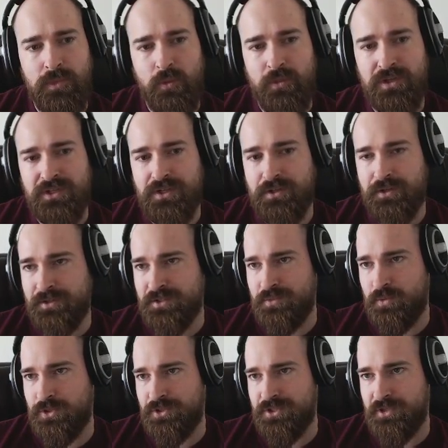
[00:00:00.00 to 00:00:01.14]
We could declare this
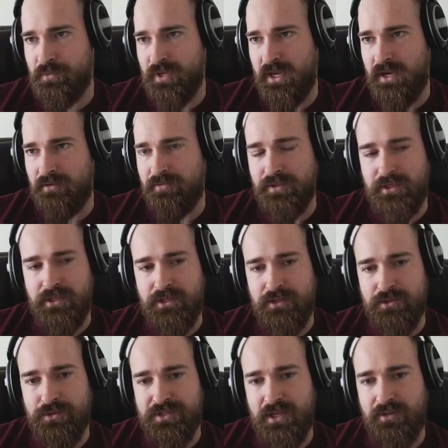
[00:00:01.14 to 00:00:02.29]
war just so that we have the
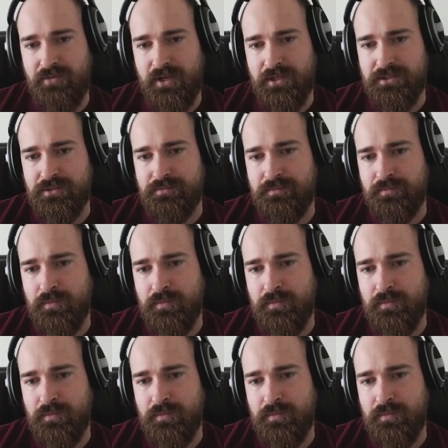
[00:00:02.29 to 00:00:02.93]
crusade effect.